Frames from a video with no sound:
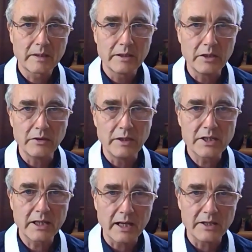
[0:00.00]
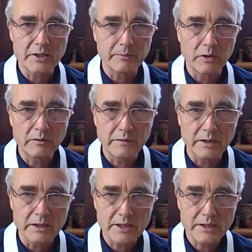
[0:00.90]
You need to gain some
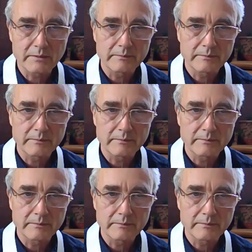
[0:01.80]
confidence.